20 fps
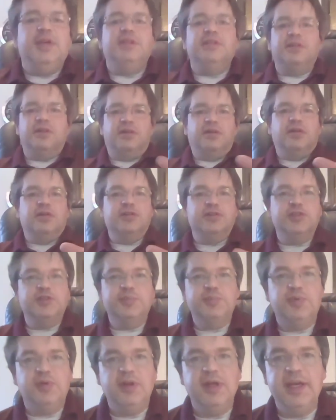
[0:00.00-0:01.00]
his
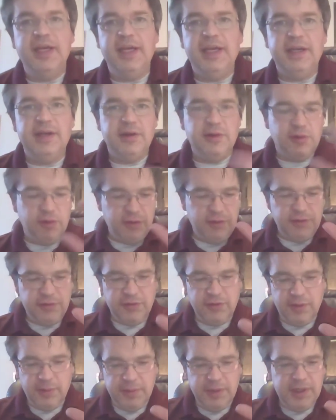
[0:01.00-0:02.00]
larger plan or
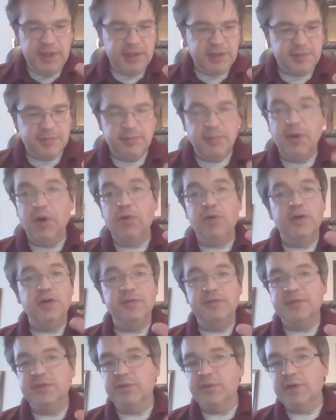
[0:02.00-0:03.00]
from his
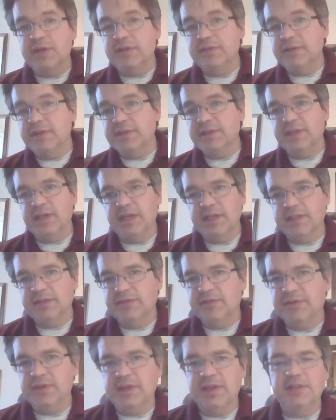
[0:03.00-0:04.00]
motives or any of these kinds
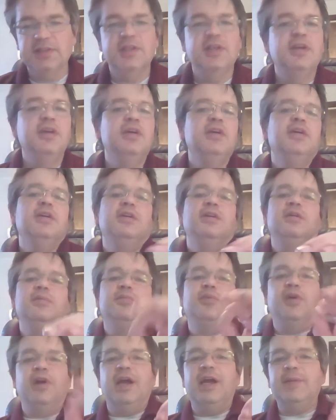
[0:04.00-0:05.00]
of things.
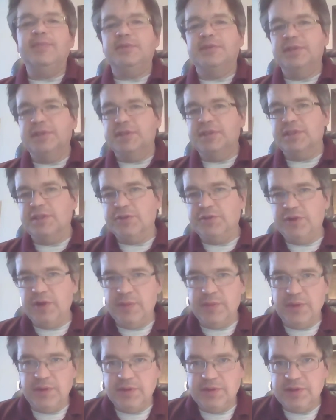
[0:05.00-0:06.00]
Perhaps this
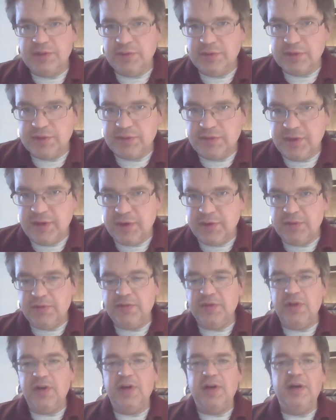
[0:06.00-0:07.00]
contributes to his fatal
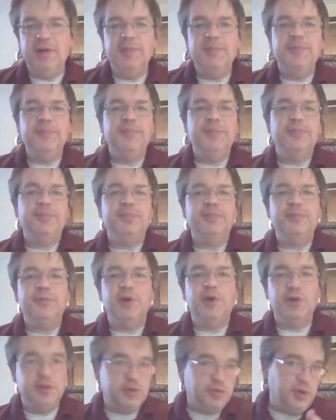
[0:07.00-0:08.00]
flaw,
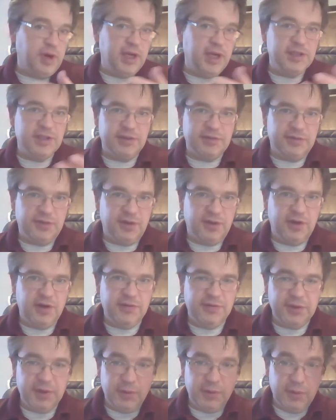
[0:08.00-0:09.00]
or tragic flaw,
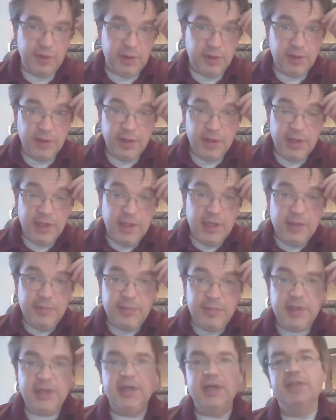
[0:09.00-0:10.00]
if you will,
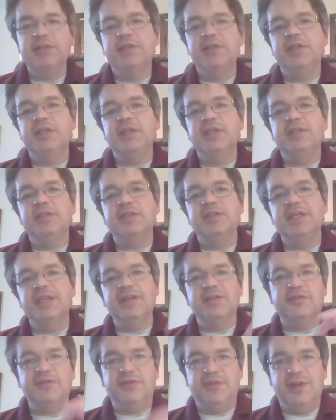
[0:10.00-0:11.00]
because he's
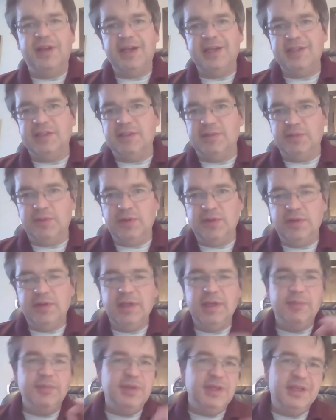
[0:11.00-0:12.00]
inflexible.
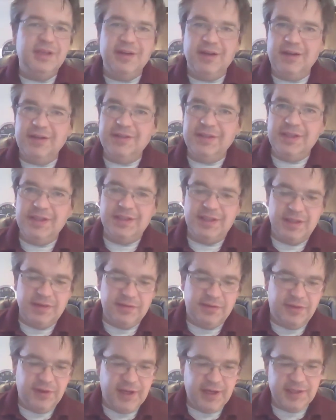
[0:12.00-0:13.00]
And because he's
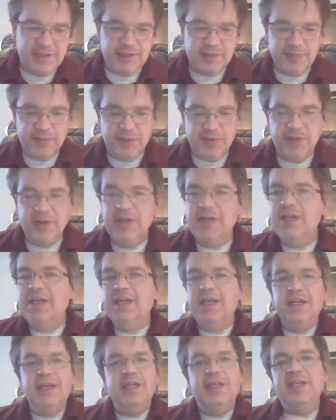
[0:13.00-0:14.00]
inflexible,
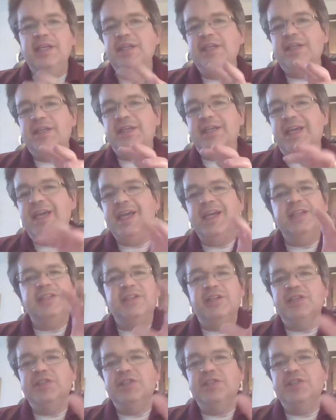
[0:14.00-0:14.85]
he can't